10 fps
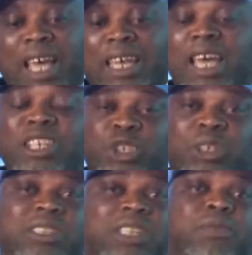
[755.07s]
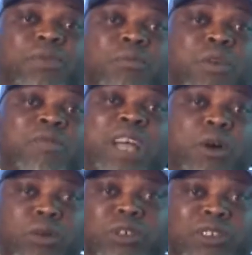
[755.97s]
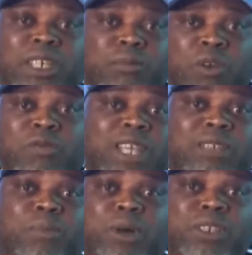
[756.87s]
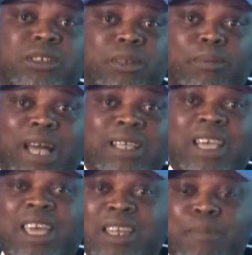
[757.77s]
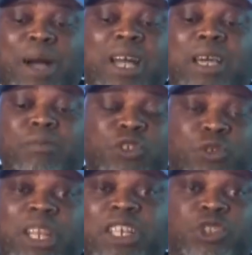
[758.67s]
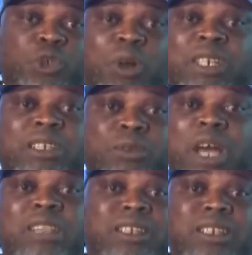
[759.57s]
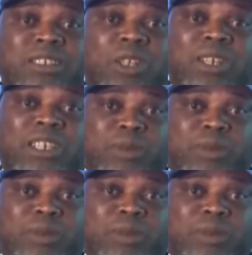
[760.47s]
And I trust that if you move that onus and move that burden to the bank MDs will ensure that the right thing is done,